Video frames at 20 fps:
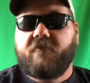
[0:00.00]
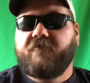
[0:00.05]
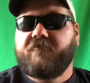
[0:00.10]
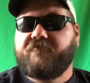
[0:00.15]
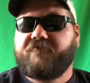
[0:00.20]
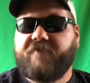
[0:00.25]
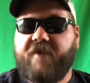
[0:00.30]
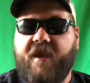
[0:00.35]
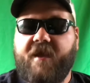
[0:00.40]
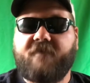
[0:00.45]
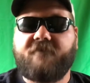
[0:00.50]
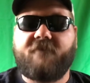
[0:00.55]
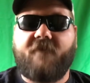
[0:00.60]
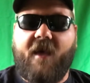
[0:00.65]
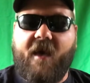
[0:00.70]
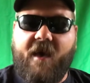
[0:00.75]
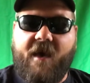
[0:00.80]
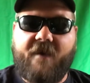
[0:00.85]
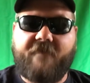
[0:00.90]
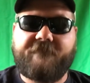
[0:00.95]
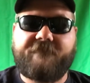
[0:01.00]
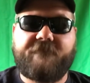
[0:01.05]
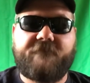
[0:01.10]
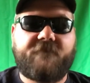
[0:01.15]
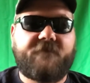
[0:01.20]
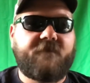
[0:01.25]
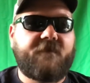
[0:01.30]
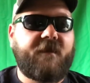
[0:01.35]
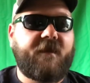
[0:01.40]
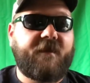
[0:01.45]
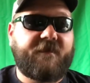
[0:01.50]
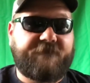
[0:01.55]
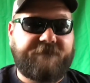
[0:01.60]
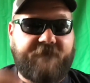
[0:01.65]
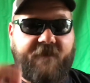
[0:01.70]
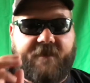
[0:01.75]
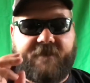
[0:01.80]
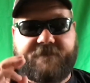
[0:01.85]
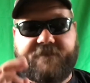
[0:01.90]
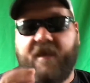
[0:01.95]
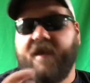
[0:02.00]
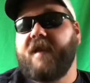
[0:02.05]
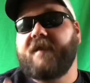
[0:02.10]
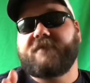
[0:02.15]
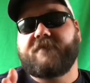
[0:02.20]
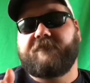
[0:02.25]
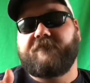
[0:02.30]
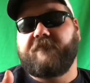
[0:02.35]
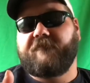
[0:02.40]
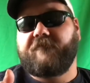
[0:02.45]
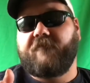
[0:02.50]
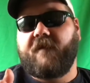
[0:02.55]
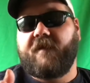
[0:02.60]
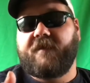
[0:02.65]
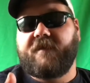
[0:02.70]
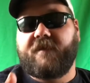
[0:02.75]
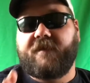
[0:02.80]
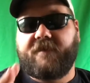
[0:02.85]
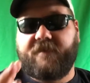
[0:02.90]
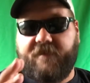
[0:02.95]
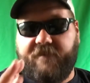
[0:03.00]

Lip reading: Shad live, it's fantastic for flathead